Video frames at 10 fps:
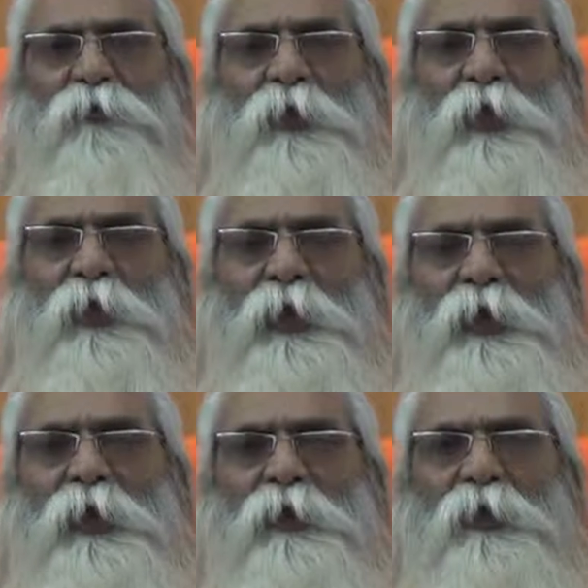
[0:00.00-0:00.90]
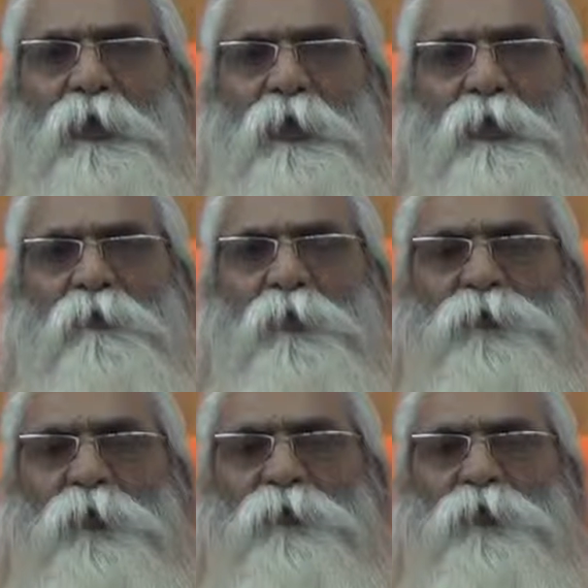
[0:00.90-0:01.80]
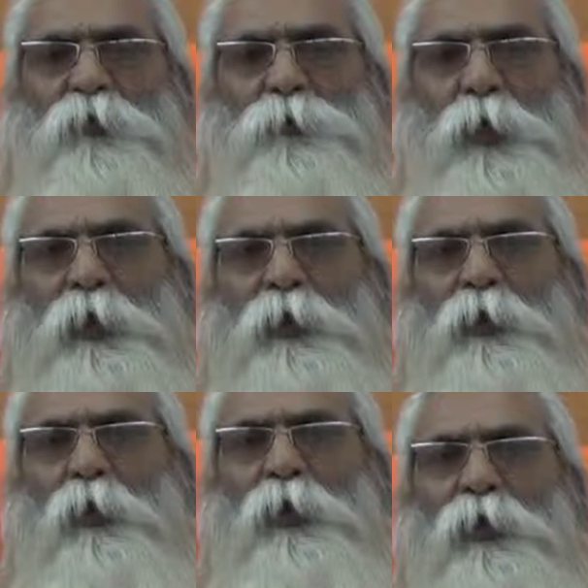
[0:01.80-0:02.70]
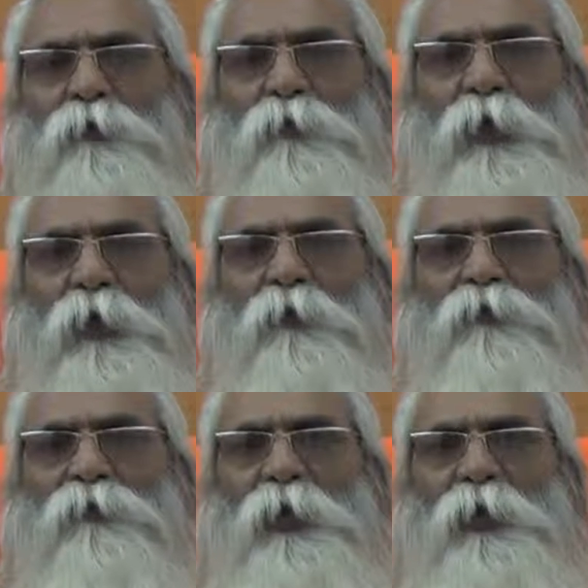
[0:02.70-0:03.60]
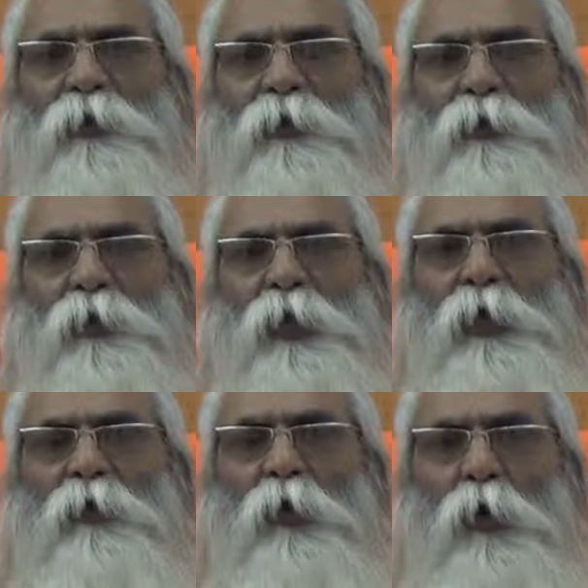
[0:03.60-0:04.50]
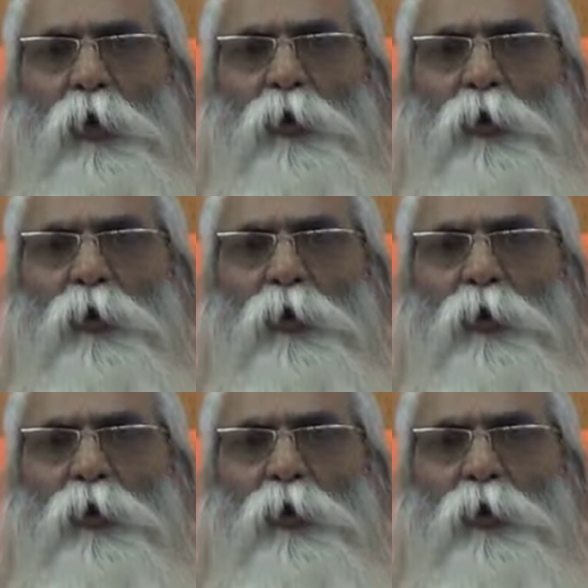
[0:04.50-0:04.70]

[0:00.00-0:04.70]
the lady which is depend only one husband and all